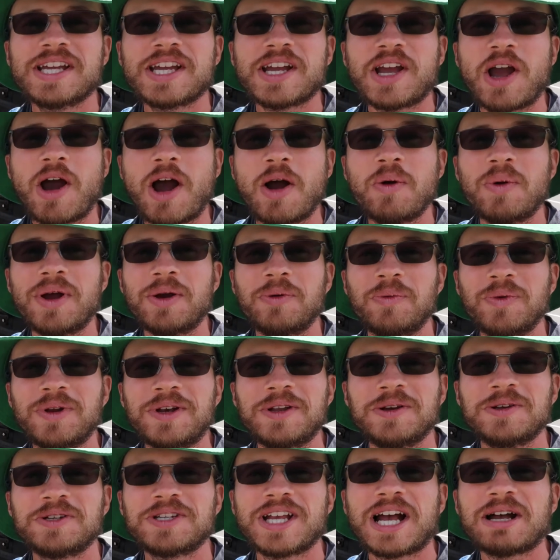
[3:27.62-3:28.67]
ago I went
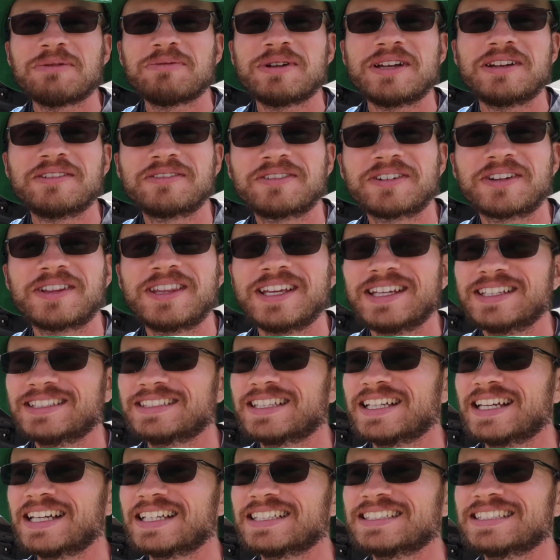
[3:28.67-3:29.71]
window shopping for these
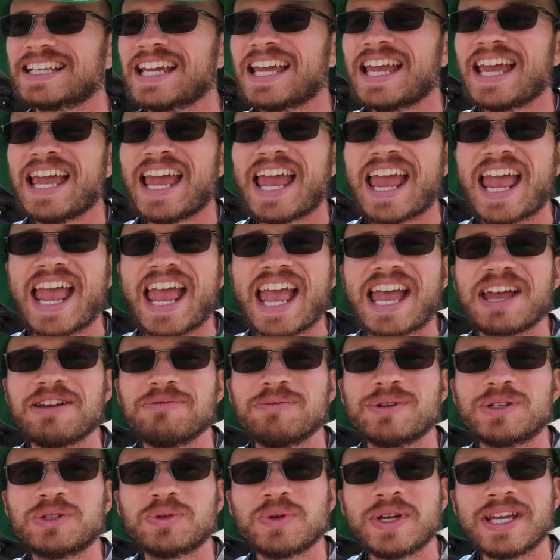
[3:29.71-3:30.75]
things and
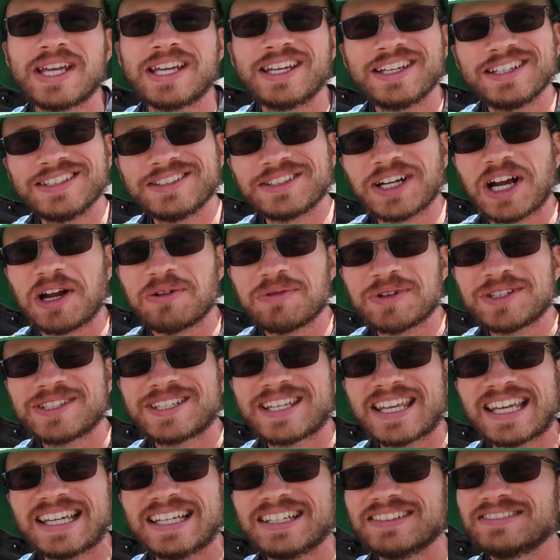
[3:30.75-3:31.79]
between grandma's
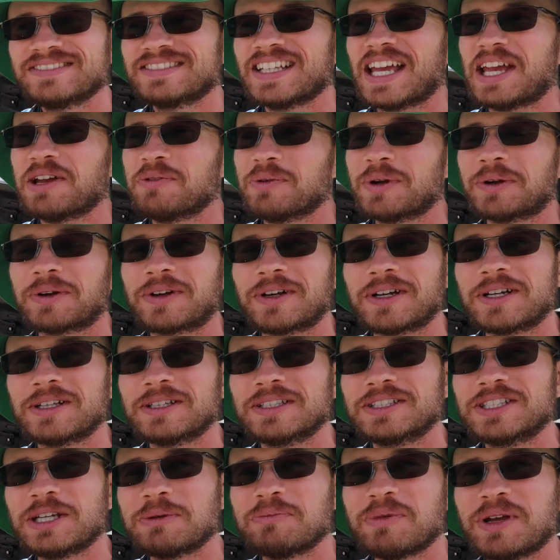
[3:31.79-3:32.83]
gift and we were
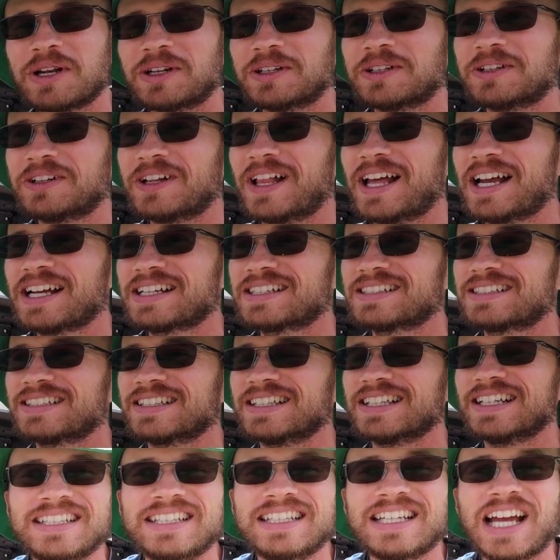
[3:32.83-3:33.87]
gonna chip in a little
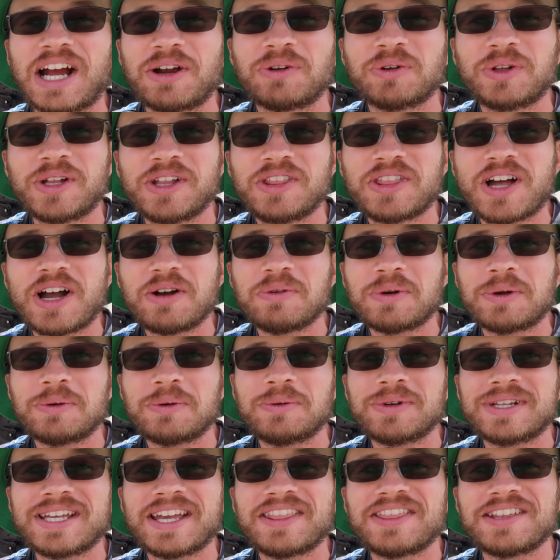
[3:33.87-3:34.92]
extra, I really thought we
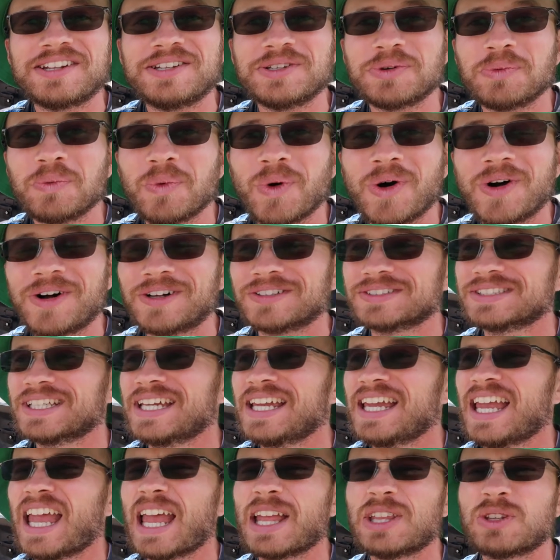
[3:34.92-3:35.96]
would get the DeWalt.
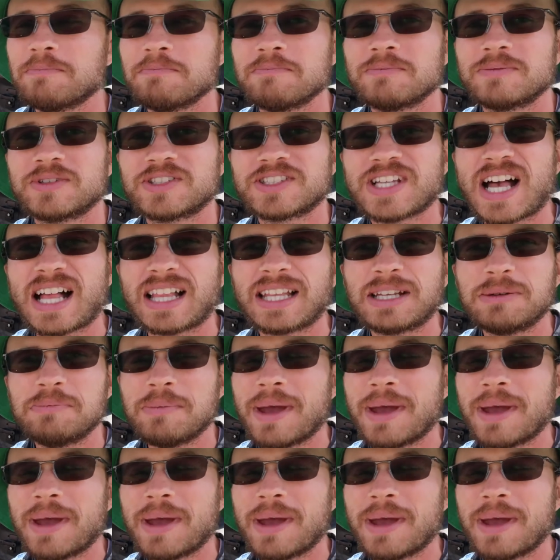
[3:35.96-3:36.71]
It's solid